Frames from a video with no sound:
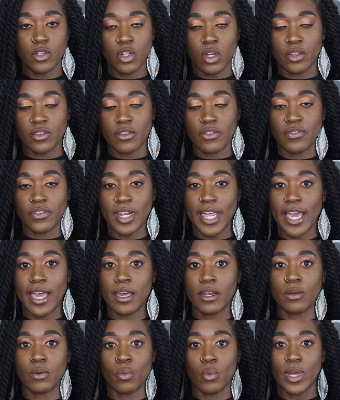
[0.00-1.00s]
you know the
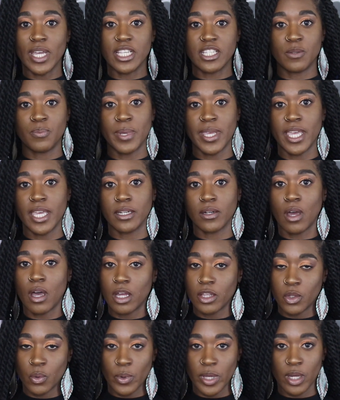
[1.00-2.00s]
flat waistband
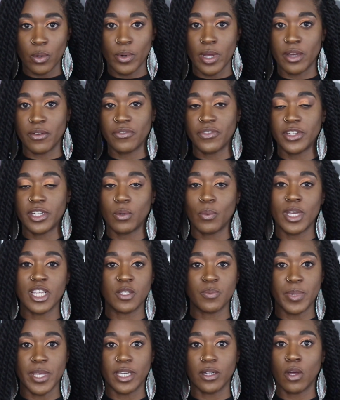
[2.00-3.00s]
all the way around fitted
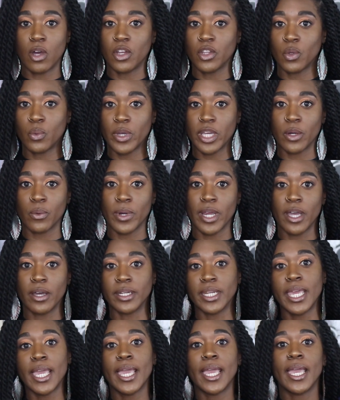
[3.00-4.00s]
waistband all the way
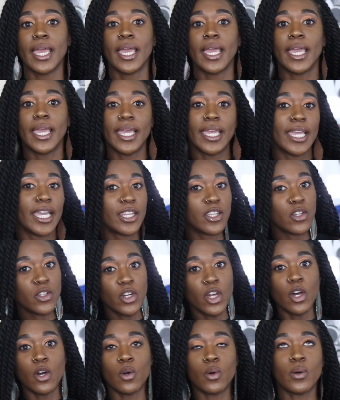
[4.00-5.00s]
around and you
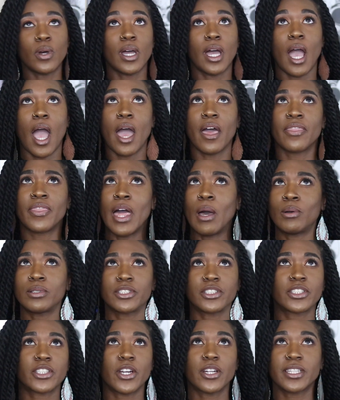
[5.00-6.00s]
know that
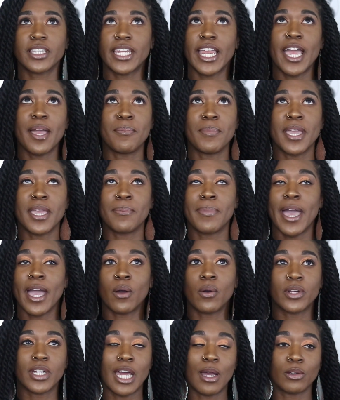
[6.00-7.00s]
was a skirt that i had made
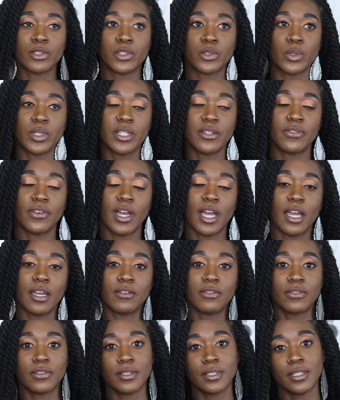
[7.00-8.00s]
back when i was
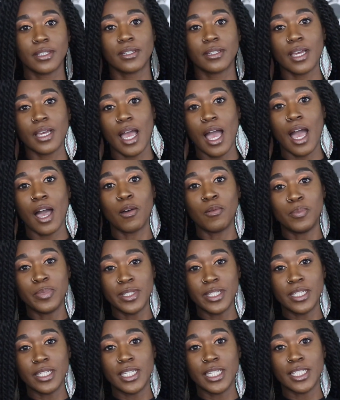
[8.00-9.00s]
25 i'll
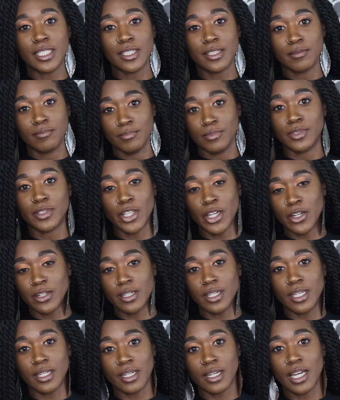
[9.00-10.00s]
be
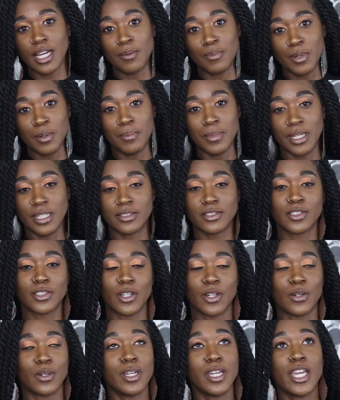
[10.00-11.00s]
30 in a couple months
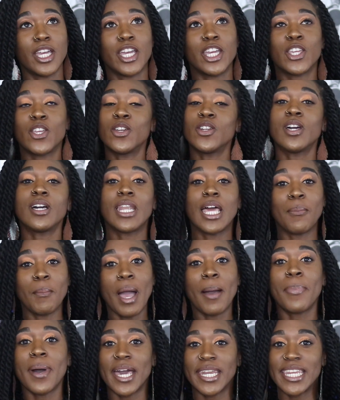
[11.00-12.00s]
so you know like
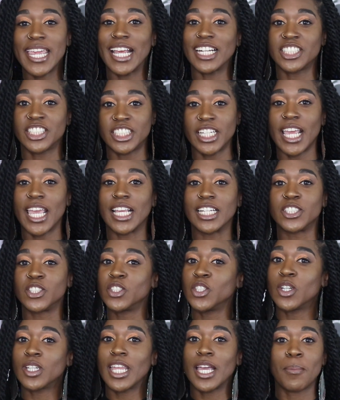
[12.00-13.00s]
my body has changed
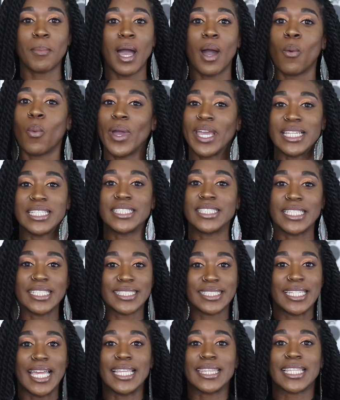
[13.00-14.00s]
you know like my waist
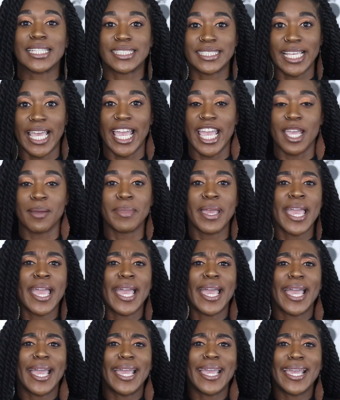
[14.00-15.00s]
is not the same
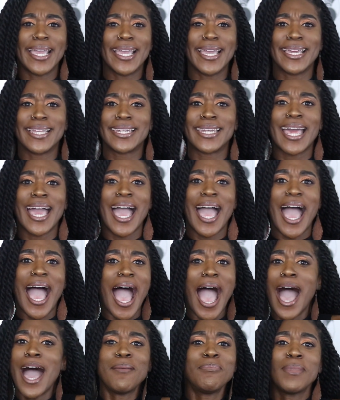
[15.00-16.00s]
and
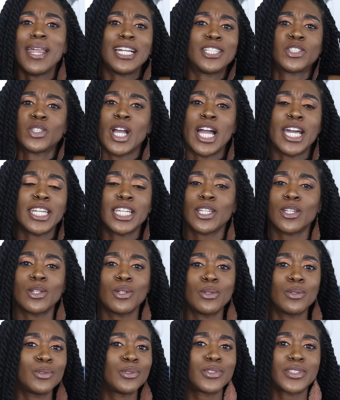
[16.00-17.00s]
I'm not trying to
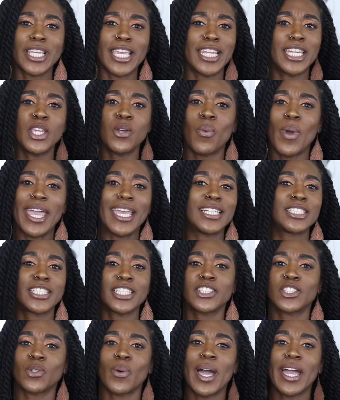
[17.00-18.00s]
lose any weight
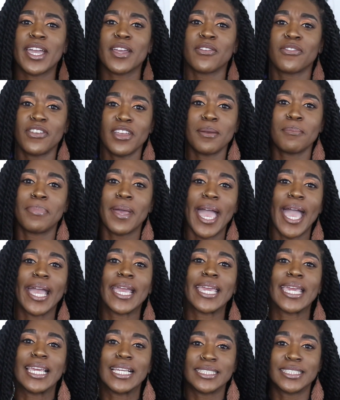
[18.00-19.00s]
just so I could fit
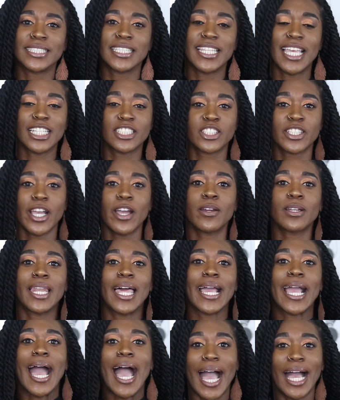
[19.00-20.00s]
back into that skirt.
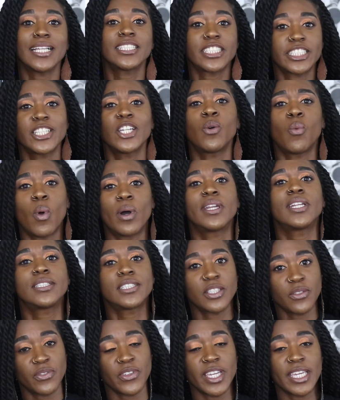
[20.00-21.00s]
Like I still want it
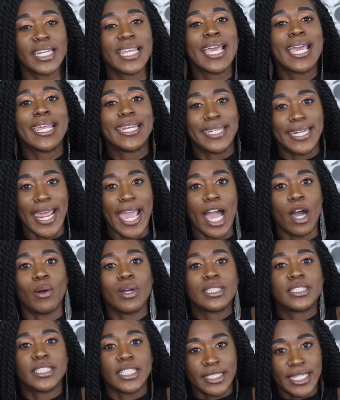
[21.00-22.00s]
to fit now
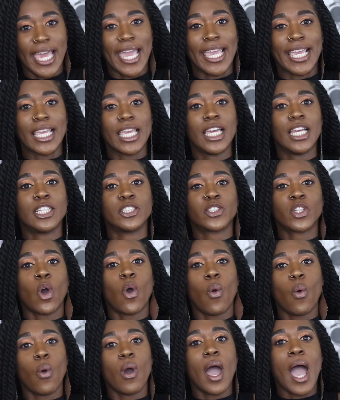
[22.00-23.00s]
and today.
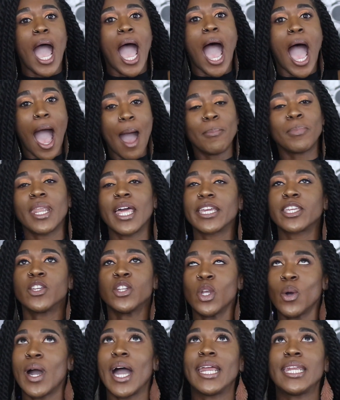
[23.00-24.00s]
So I'm like,
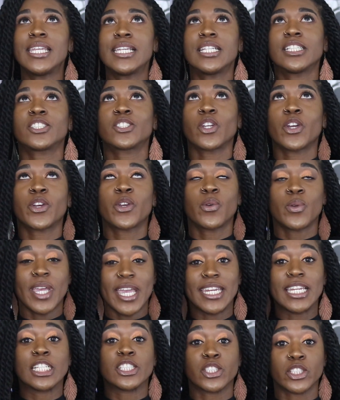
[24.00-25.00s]
you know, I need to start
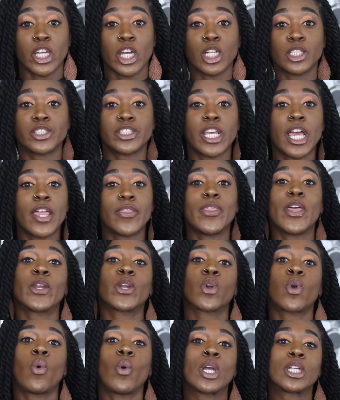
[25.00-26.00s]
creating skirts that
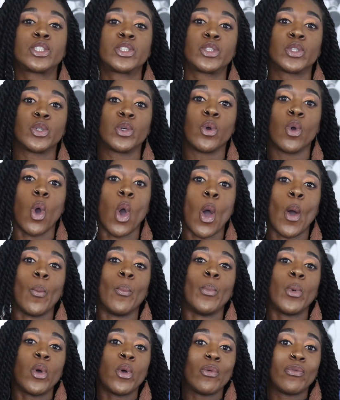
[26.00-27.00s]
are going to
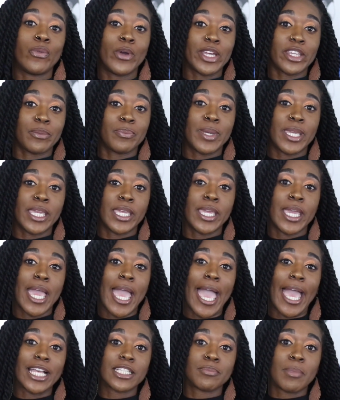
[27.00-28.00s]
move with me
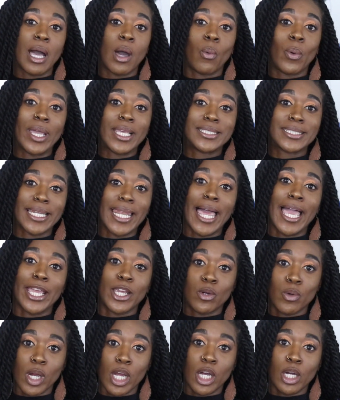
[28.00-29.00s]
as my
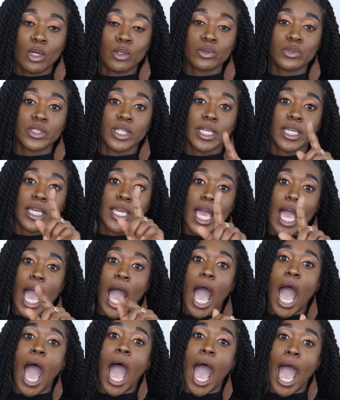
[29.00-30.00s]
waistline grows.
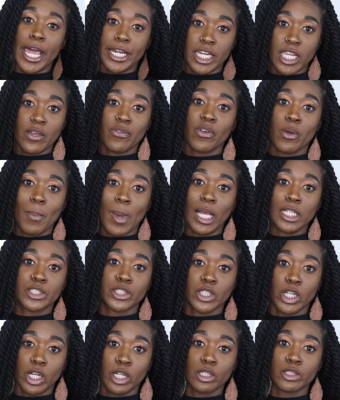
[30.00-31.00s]
I need for my
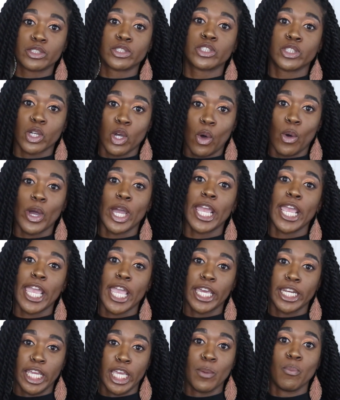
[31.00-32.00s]
skirts to go
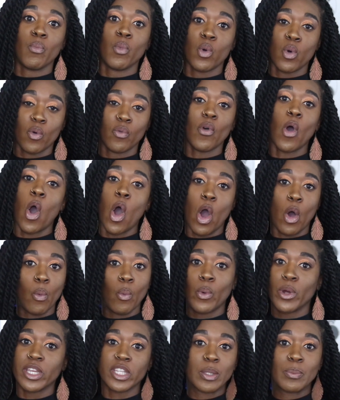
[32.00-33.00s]
ahead and move
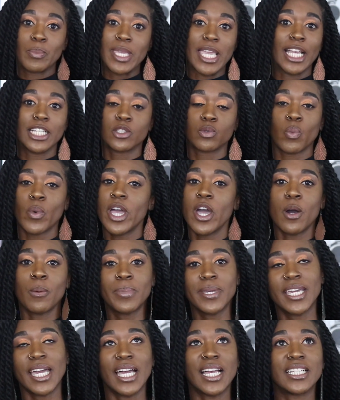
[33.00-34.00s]
on with me as well
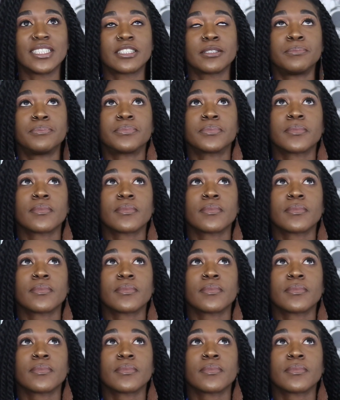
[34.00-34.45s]
because